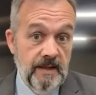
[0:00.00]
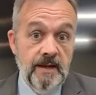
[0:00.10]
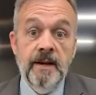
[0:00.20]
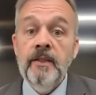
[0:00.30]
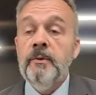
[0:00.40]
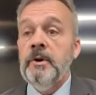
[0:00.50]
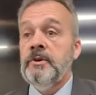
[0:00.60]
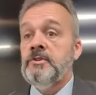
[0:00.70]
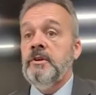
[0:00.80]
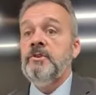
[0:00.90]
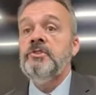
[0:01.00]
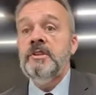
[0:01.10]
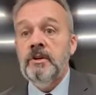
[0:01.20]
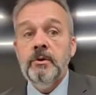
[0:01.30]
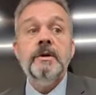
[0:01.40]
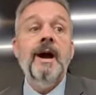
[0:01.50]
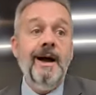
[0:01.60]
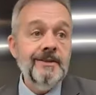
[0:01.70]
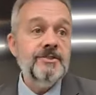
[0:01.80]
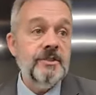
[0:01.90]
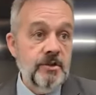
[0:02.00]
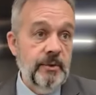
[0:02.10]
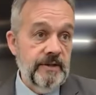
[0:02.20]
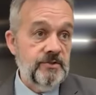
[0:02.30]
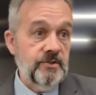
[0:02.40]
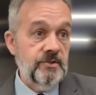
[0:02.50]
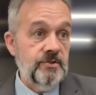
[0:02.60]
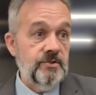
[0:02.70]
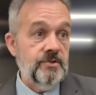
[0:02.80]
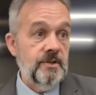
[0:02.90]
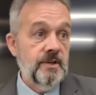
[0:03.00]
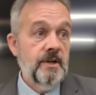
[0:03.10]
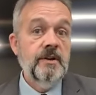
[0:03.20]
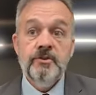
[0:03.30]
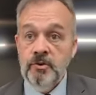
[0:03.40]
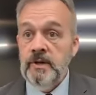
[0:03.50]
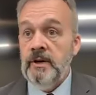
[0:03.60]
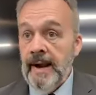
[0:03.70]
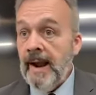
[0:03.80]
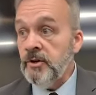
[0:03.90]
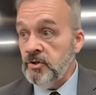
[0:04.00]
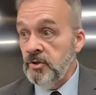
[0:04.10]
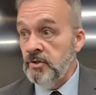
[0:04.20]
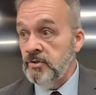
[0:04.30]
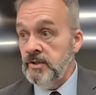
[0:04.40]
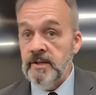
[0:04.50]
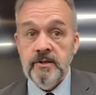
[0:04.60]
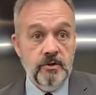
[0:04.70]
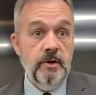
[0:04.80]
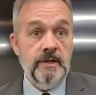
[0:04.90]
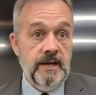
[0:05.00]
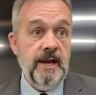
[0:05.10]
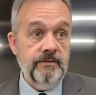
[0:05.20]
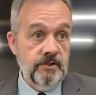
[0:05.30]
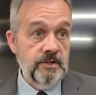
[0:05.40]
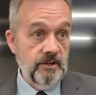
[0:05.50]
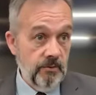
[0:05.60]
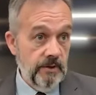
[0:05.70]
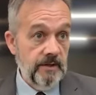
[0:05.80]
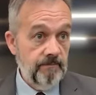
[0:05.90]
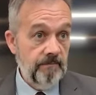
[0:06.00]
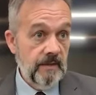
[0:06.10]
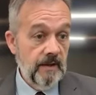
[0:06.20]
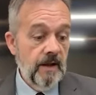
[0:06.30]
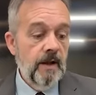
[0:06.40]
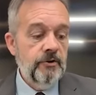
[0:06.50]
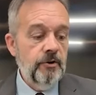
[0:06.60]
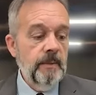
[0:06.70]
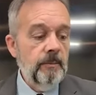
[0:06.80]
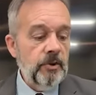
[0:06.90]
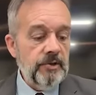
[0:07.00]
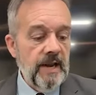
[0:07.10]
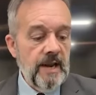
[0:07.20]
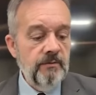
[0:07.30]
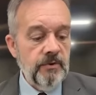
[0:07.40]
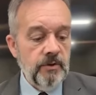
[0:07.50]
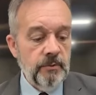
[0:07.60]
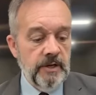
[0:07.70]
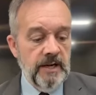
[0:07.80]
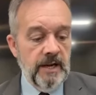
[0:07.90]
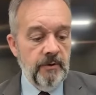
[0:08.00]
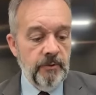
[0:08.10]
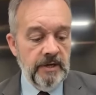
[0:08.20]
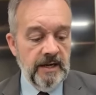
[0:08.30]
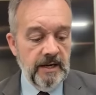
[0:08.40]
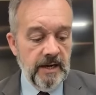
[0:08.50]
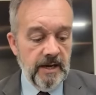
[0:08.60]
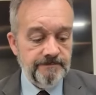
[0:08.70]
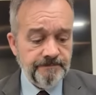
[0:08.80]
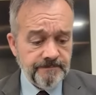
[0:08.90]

In other words, there are still consequences to their actions that they're going to have to deal with. Do you remember David when he, when he uh,